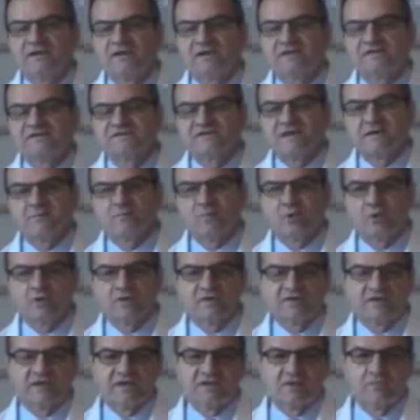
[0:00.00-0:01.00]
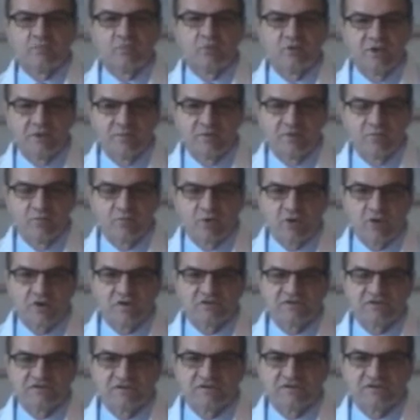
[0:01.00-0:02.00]
is that part of that debridement
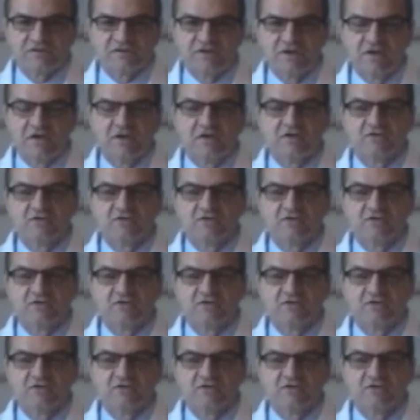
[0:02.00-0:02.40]
process